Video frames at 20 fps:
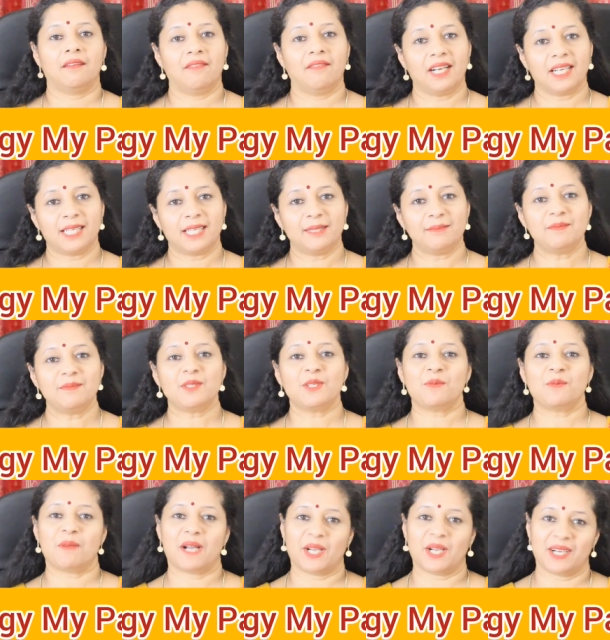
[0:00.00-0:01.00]
Welcome to
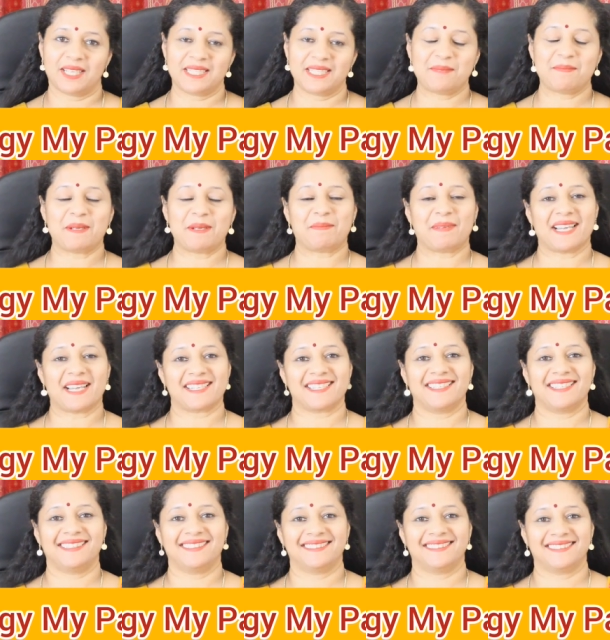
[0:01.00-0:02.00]
Biology My
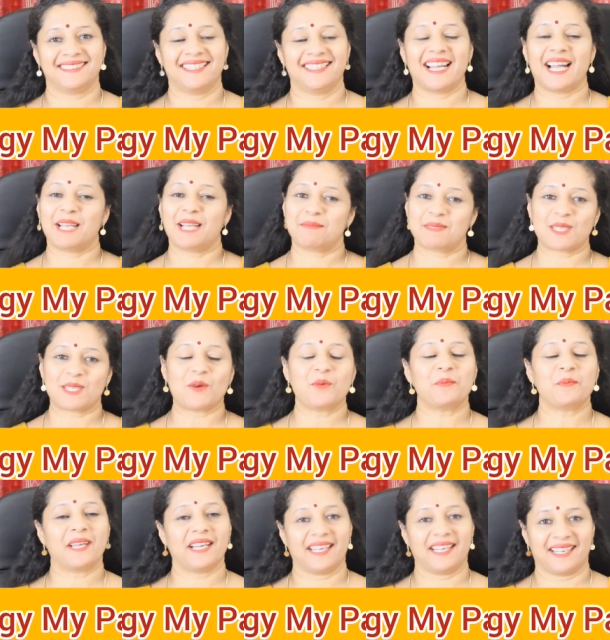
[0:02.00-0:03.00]
Passion. I am
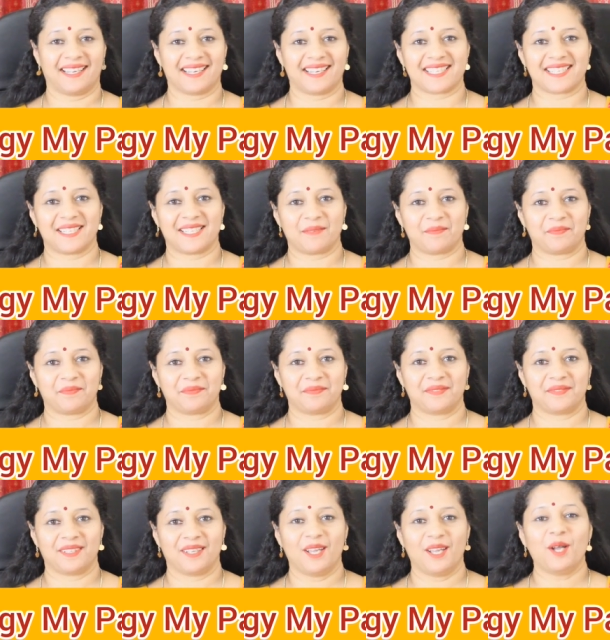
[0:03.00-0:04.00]
Soumia Harikrishna.
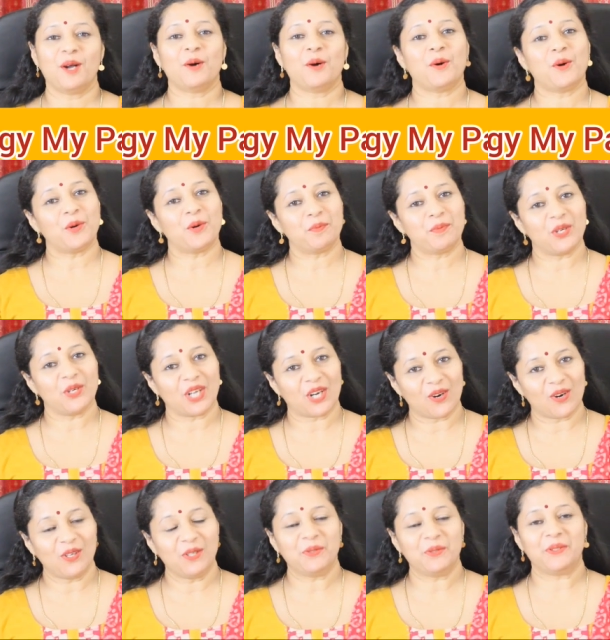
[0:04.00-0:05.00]
Hope you are
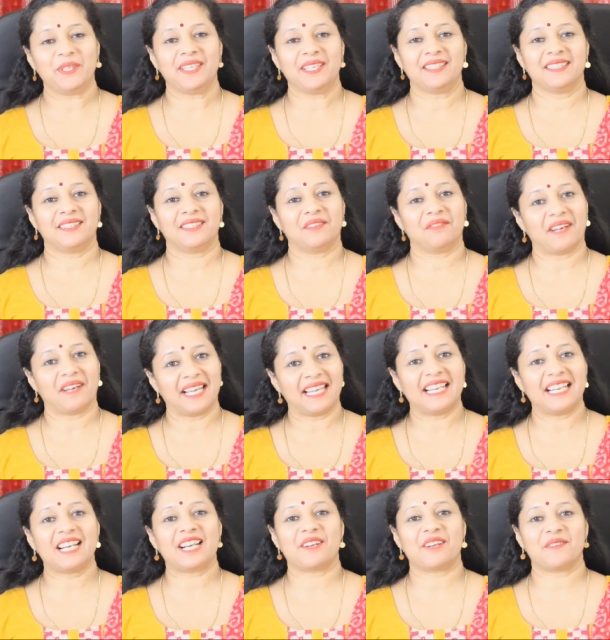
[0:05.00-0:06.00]
all doing the
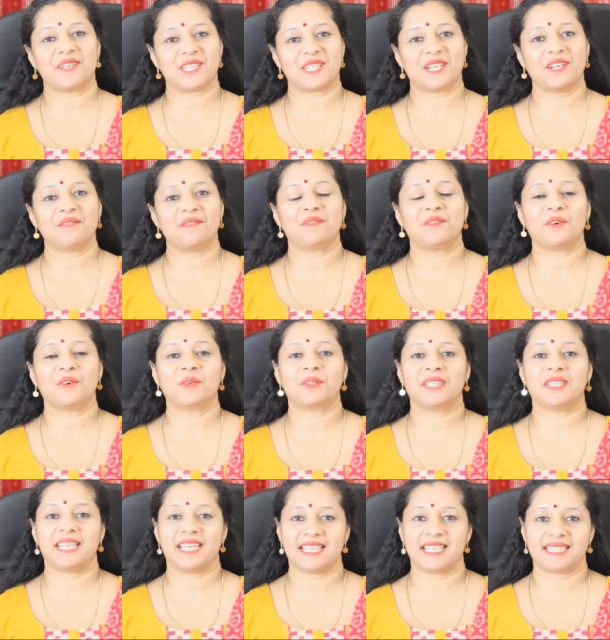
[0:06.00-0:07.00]
final revision for
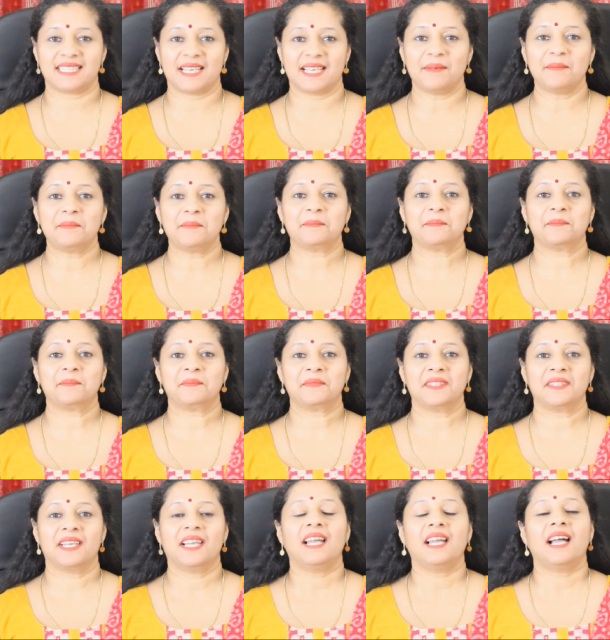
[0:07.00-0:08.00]
the exam.
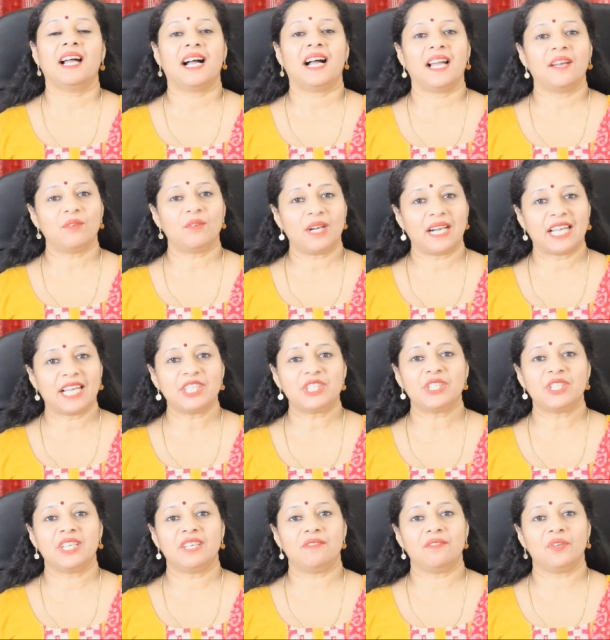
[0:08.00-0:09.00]
I would like to
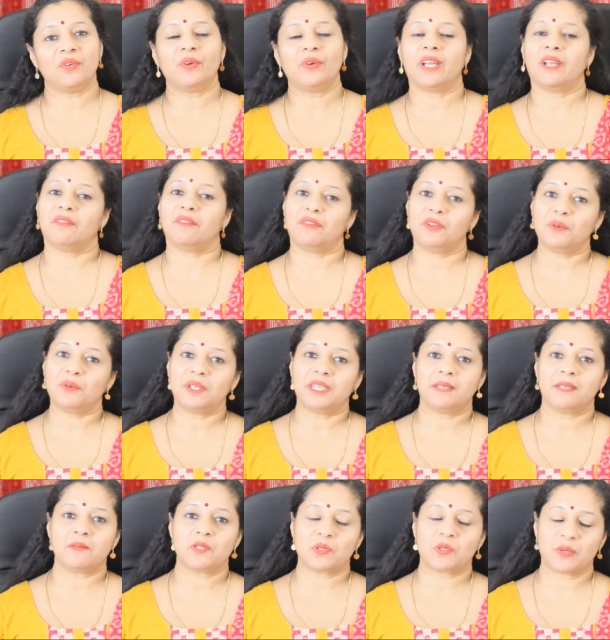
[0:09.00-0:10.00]
give you a few
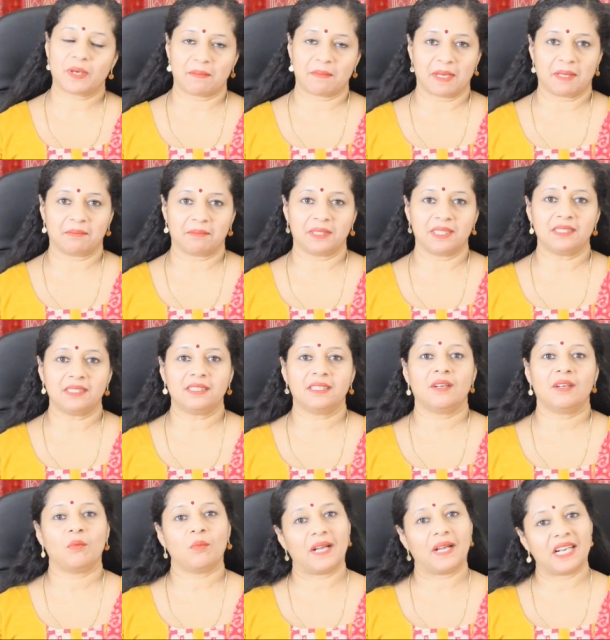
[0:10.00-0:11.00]
tips to remember
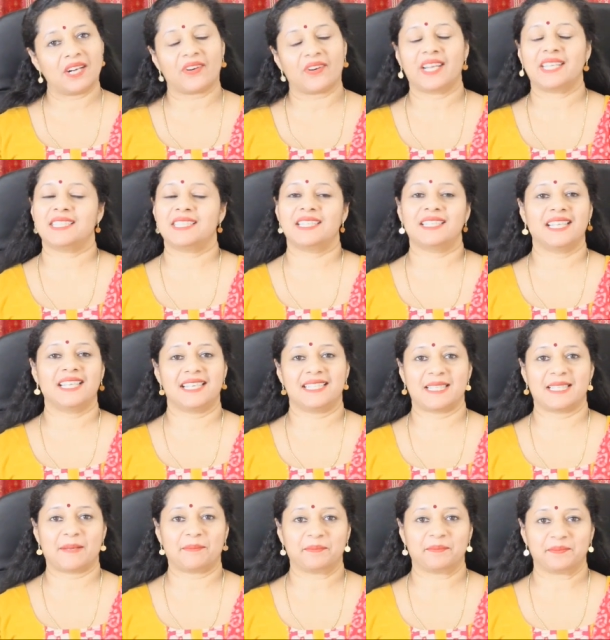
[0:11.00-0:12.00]
while writing the
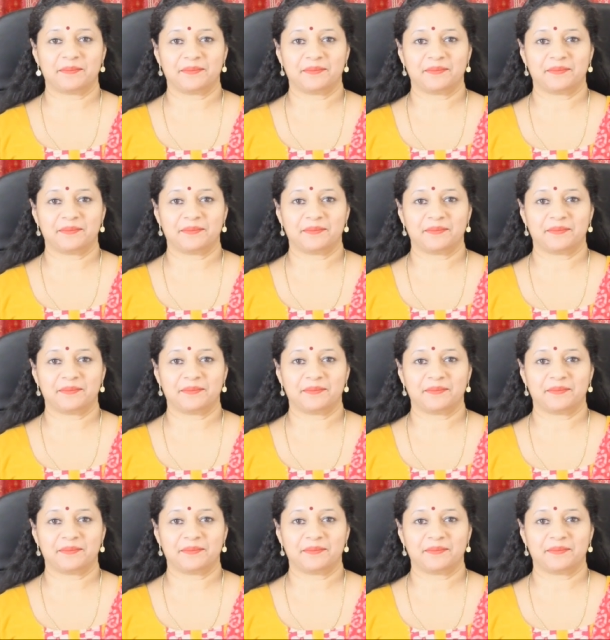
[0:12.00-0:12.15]
exam.